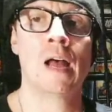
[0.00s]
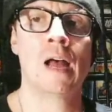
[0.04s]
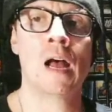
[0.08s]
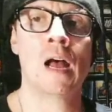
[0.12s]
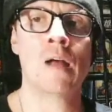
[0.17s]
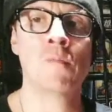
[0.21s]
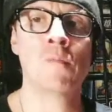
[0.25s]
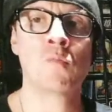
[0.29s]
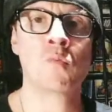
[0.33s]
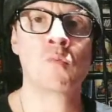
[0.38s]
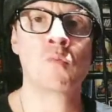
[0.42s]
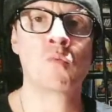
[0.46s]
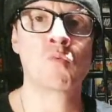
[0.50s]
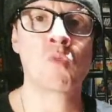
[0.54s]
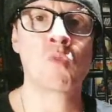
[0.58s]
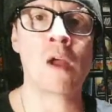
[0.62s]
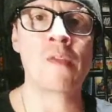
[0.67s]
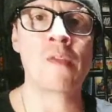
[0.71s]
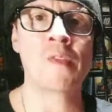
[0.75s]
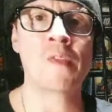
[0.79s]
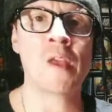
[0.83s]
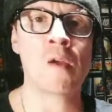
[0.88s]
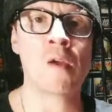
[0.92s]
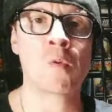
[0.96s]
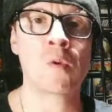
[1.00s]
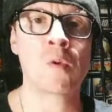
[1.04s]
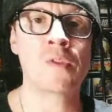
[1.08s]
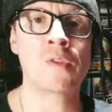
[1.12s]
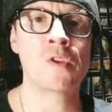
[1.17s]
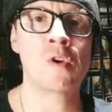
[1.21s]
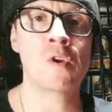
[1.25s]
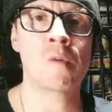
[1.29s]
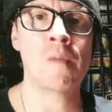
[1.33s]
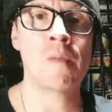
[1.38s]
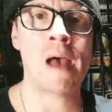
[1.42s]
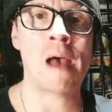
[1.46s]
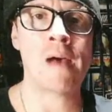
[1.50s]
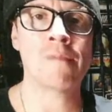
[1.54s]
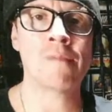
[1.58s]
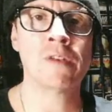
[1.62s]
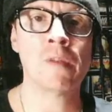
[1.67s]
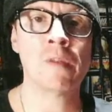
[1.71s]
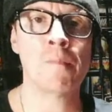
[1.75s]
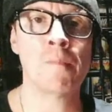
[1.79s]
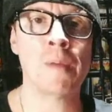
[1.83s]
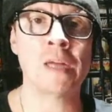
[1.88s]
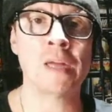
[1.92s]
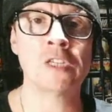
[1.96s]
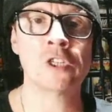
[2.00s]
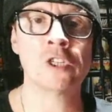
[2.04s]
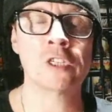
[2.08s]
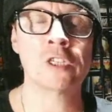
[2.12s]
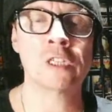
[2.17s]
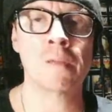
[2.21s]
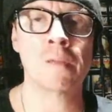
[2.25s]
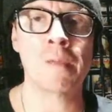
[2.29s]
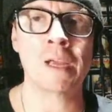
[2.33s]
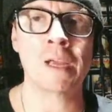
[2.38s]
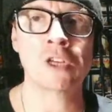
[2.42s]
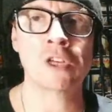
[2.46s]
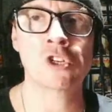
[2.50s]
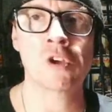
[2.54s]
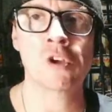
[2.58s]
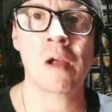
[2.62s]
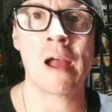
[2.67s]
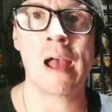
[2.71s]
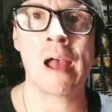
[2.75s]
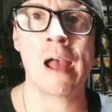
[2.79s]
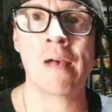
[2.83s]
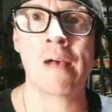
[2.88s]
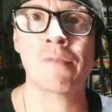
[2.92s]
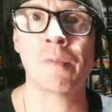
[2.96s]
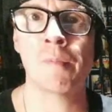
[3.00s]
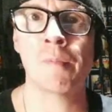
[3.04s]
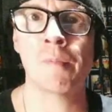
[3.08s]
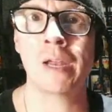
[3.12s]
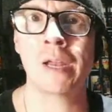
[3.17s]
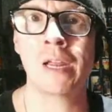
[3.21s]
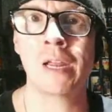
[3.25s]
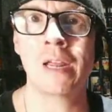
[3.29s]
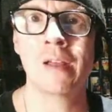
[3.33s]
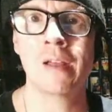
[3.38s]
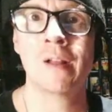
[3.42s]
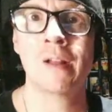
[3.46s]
I'm right there with you. I'm having to budget to make sure I have the money